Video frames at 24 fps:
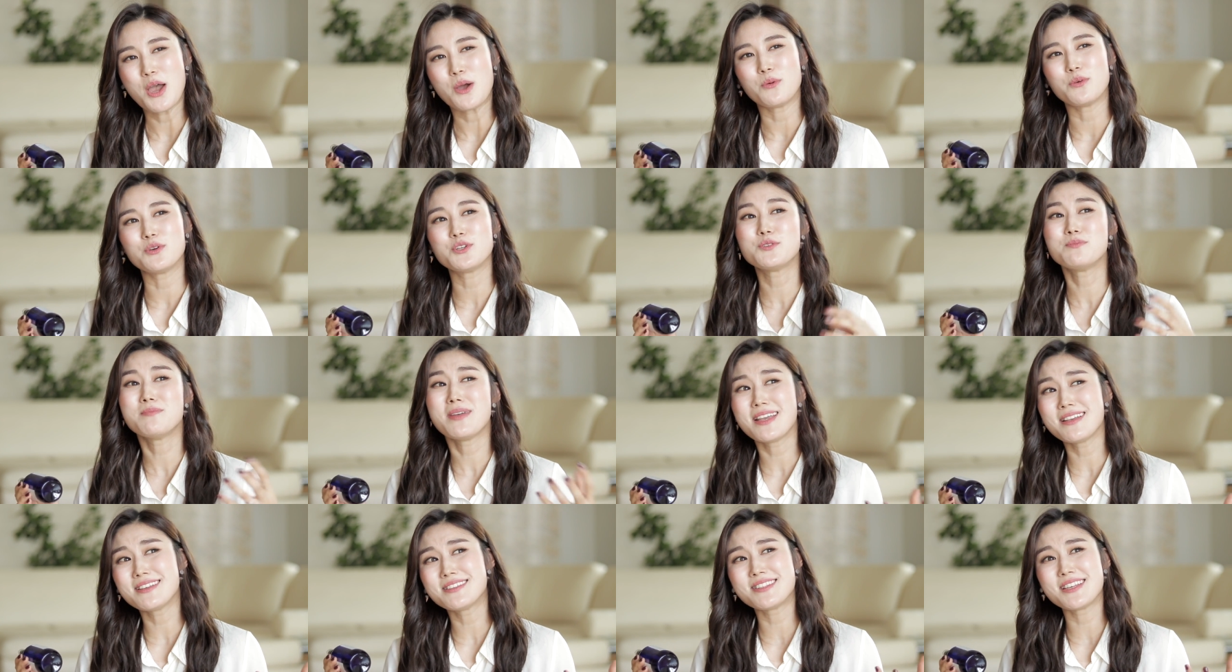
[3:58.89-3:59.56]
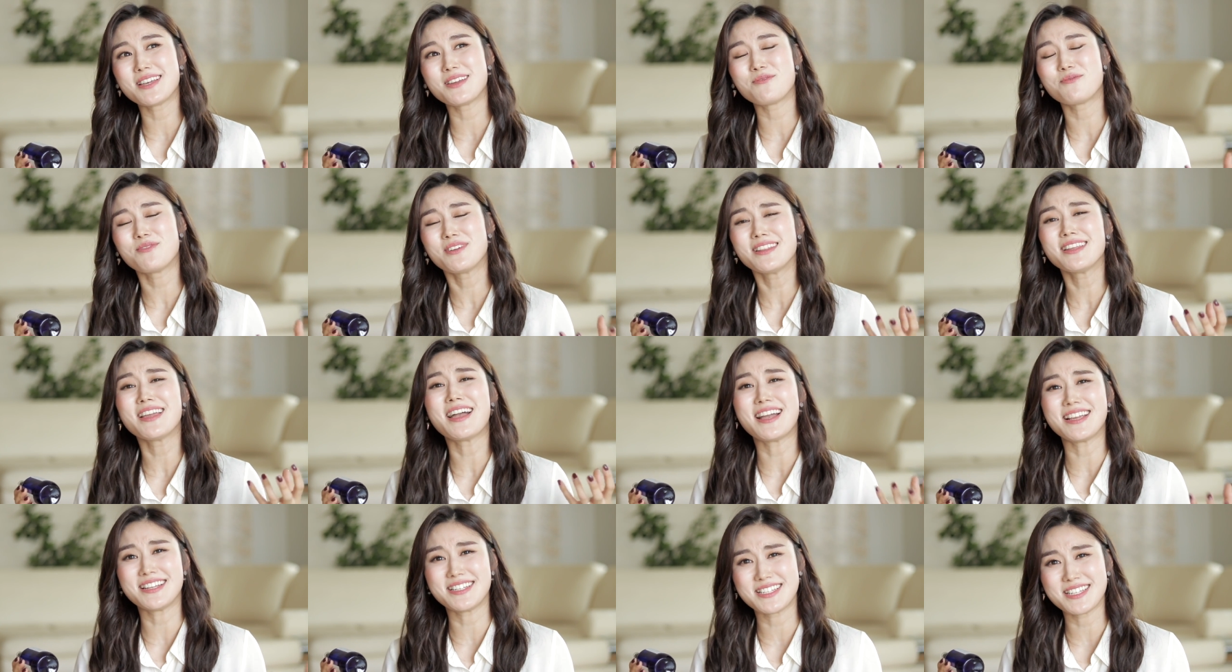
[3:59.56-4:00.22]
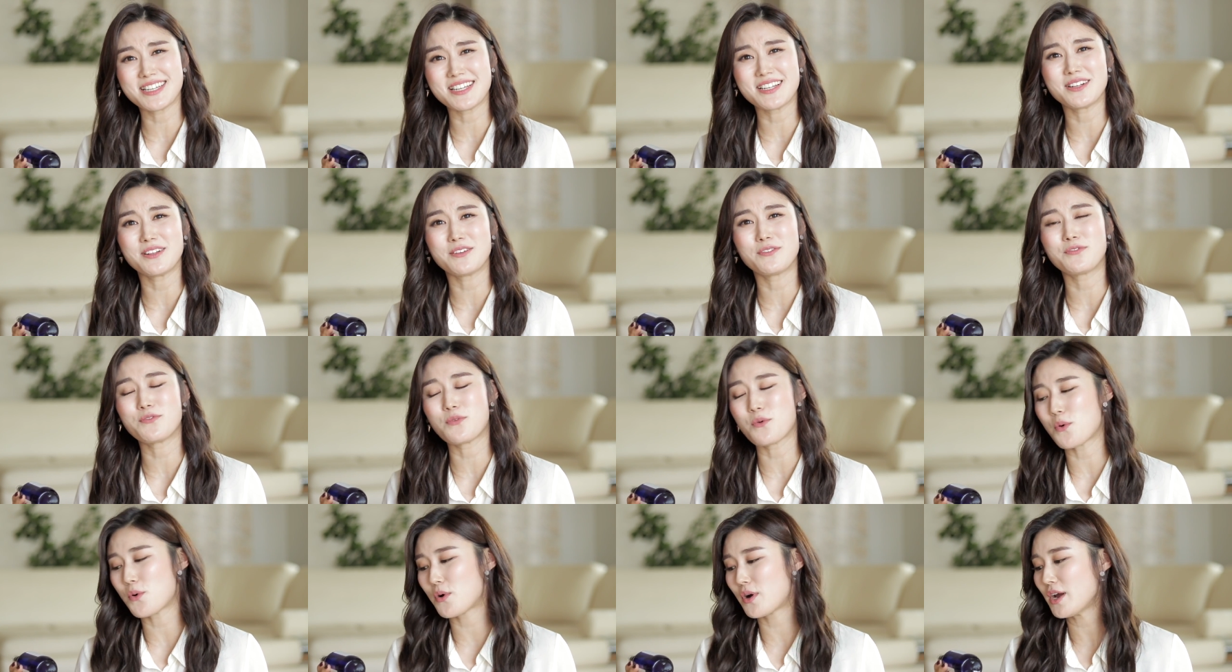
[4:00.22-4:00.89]
which makes it really ideal
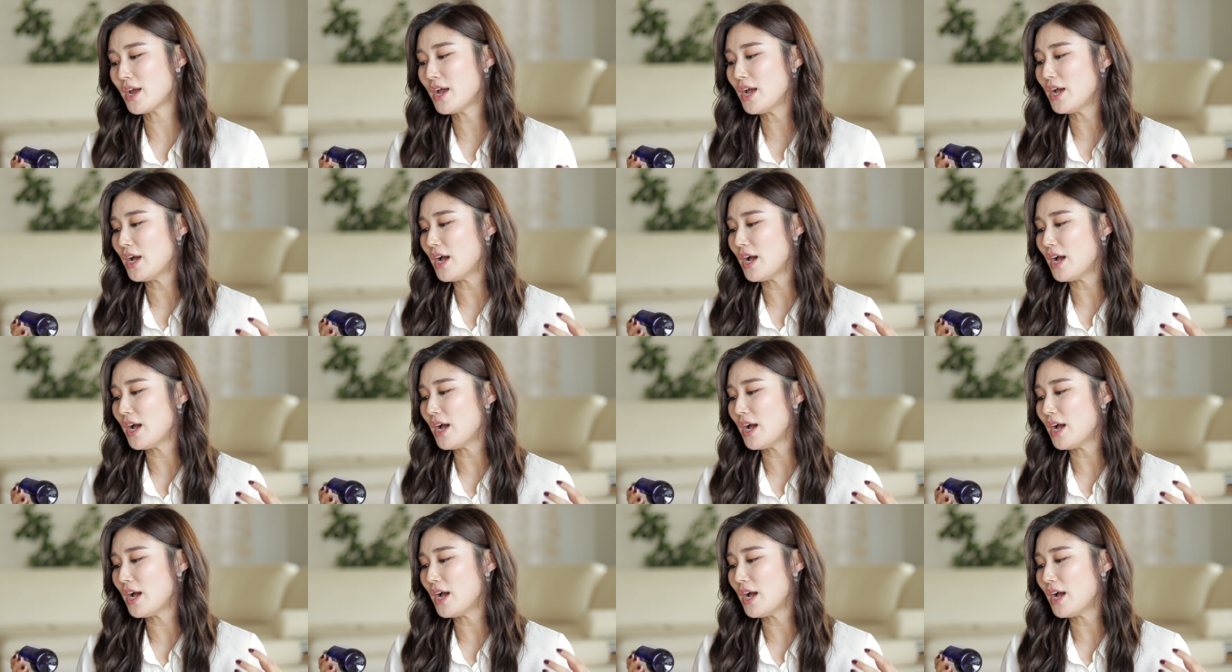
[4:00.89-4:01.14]
for